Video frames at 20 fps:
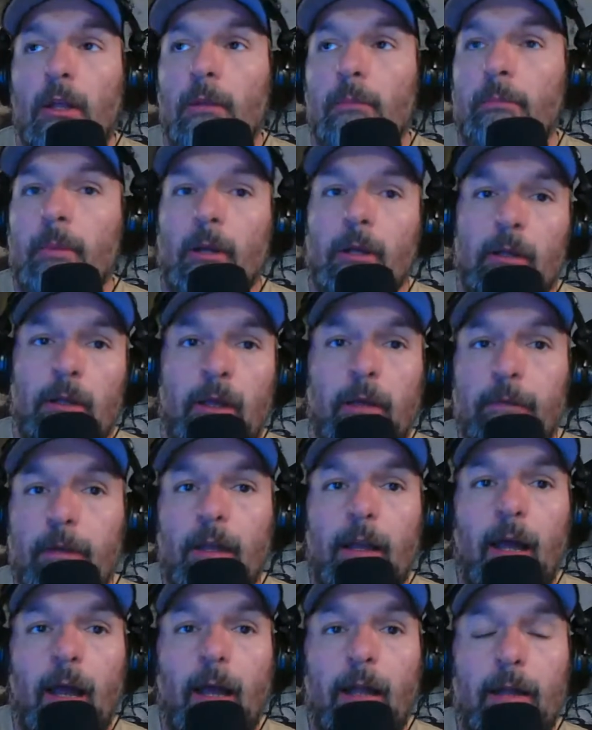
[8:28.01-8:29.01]
But give you
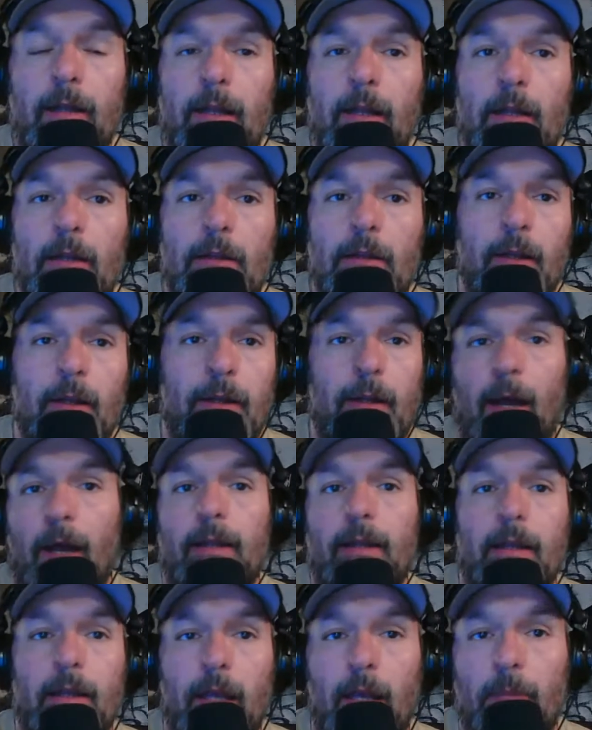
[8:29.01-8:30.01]
an idea, the guy
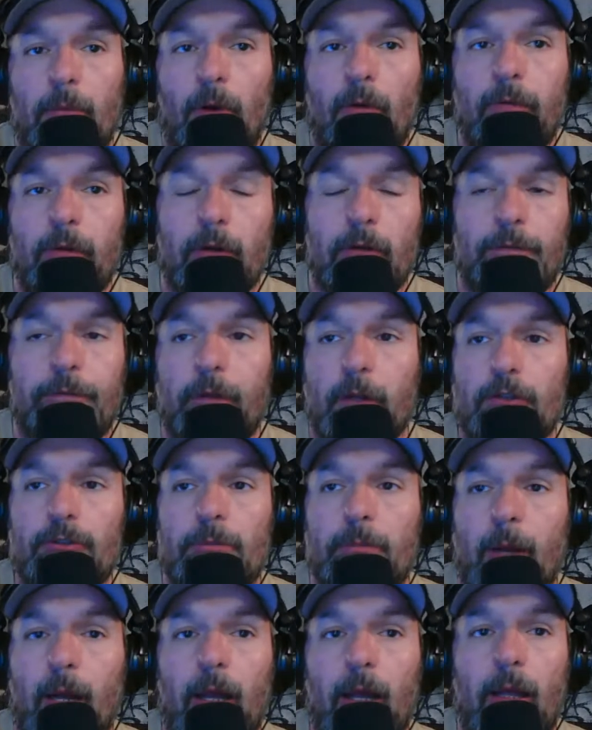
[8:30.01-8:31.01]
that came over and fixed
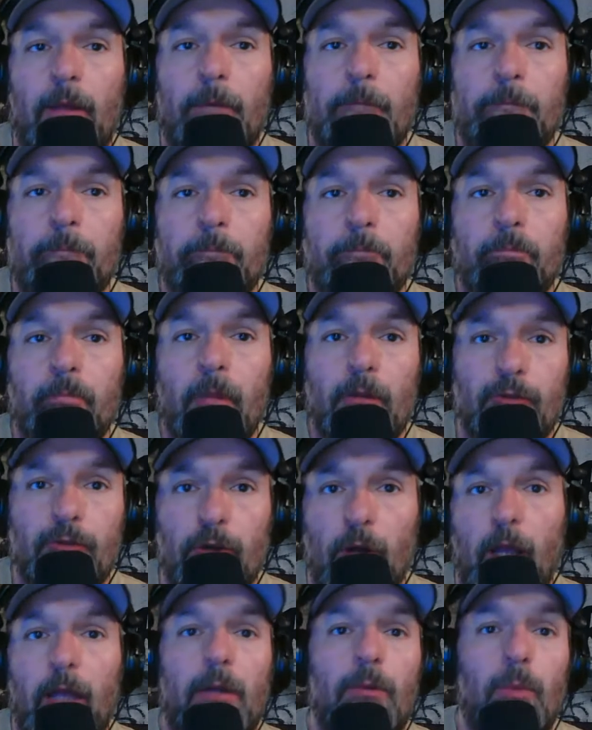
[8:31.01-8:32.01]
my
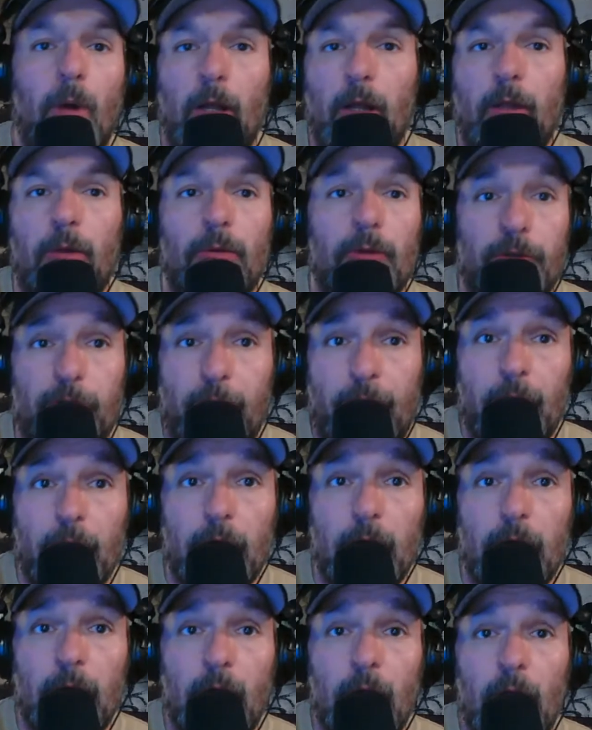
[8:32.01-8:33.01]
drain while he was here,